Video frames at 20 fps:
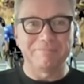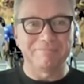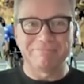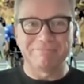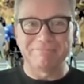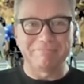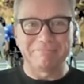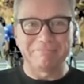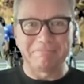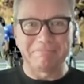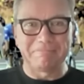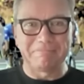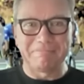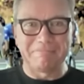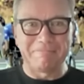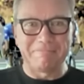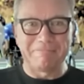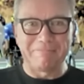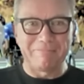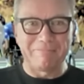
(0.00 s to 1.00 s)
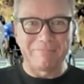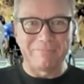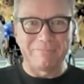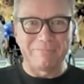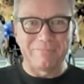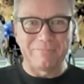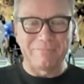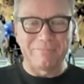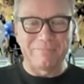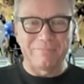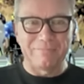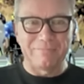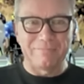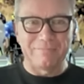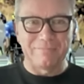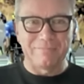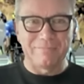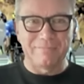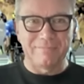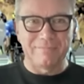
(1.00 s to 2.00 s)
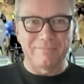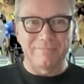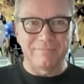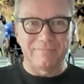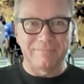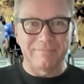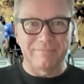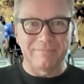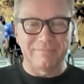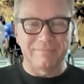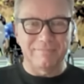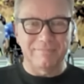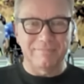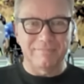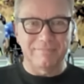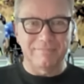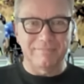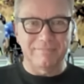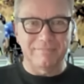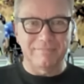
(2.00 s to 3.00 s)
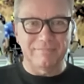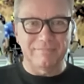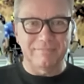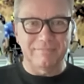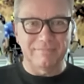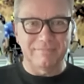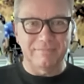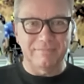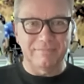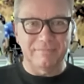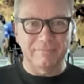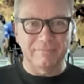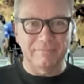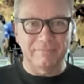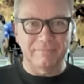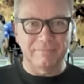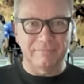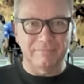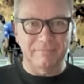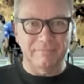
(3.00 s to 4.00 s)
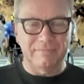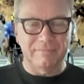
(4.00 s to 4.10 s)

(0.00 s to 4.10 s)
[no speech]